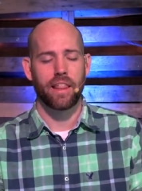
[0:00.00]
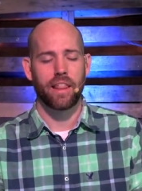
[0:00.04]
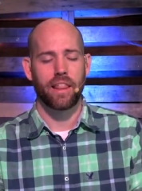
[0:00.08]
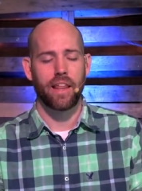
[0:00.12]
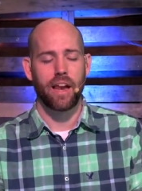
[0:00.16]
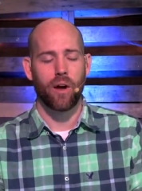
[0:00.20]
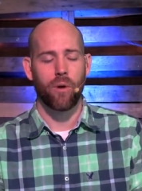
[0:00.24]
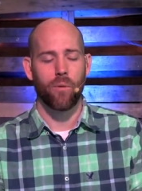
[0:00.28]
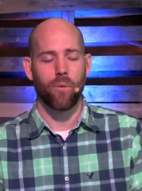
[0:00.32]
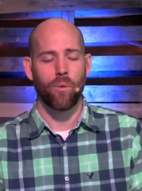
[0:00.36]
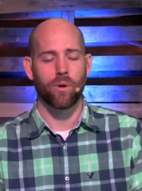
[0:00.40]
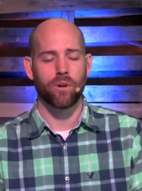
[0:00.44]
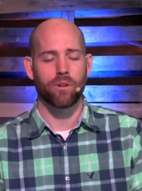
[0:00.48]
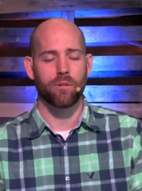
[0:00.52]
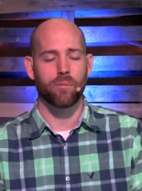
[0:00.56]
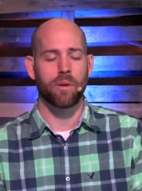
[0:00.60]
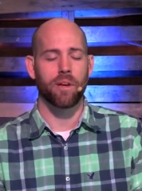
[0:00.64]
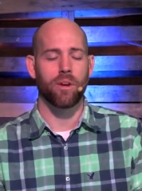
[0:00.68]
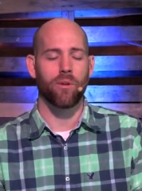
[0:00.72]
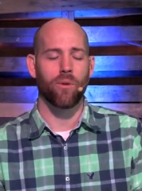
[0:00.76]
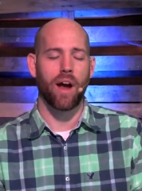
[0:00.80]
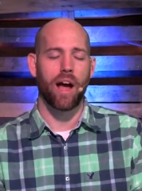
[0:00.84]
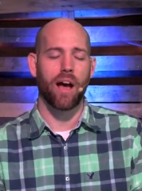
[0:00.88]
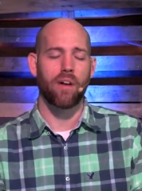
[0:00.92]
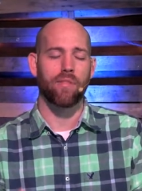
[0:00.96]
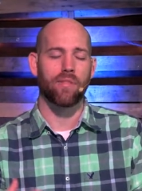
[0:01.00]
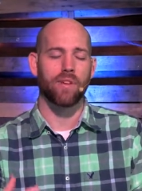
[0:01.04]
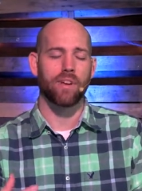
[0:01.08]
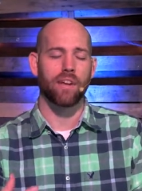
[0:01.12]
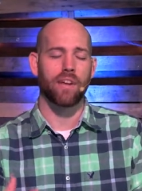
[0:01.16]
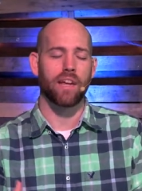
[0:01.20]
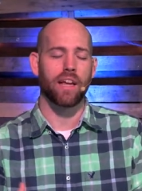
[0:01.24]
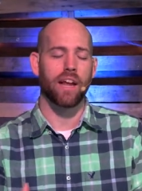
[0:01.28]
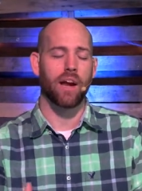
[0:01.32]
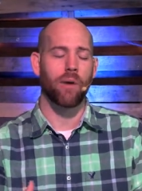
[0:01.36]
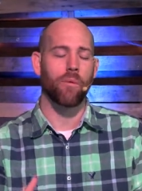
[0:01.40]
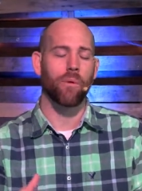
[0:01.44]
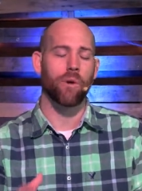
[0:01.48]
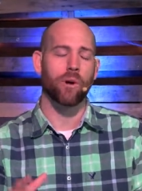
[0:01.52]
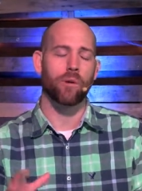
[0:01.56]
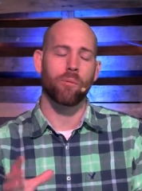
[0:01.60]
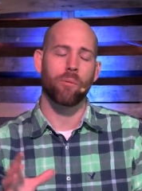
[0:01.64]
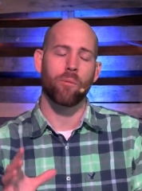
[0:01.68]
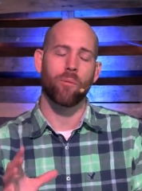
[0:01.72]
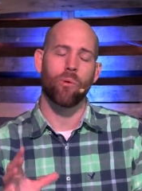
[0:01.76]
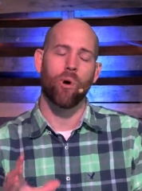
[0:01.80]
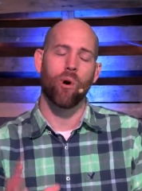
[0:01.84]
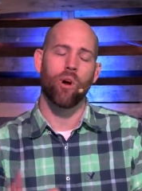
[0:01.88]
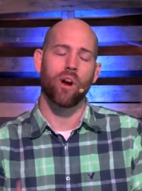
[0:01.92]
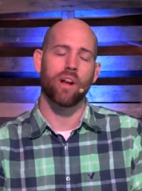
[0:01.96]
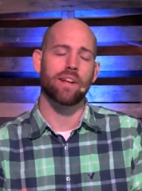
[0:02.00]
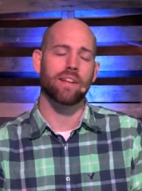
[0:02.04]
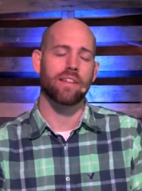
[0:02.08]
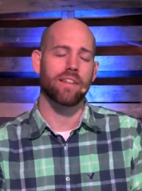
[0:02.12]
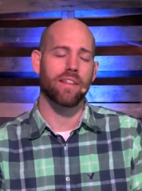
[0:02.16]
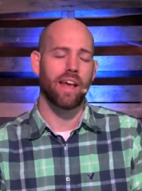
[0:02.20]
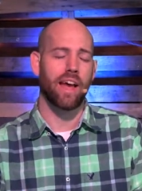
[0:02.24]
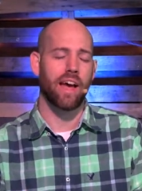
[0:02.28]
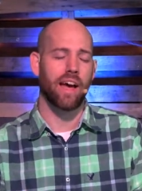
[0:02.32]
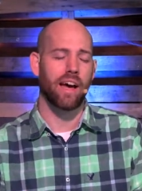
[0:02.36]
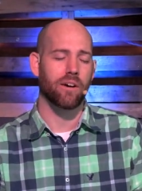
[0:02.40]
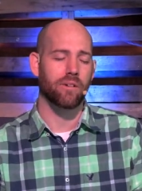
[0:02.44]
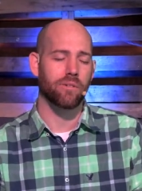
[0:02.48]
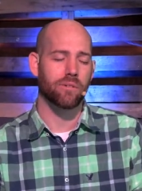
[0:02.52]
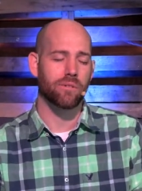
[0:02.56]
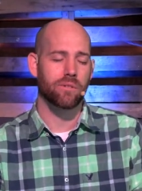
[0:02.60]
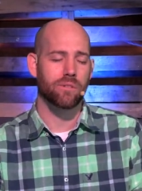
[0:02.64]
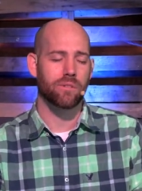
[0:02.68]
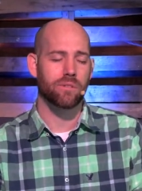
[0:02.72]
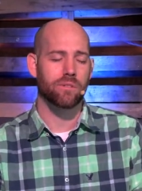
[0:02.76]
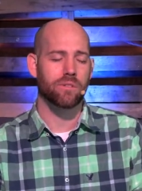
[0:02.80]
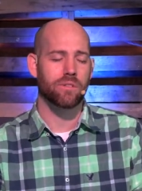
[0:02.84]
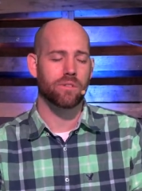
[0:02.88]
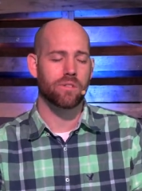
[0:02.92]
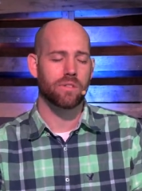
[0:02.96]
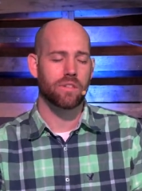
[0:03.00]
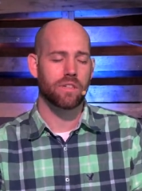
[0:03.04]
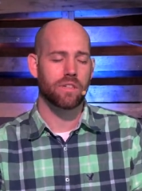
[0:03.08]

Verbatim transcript: that I want to be grafted in. I want to be brought into the house.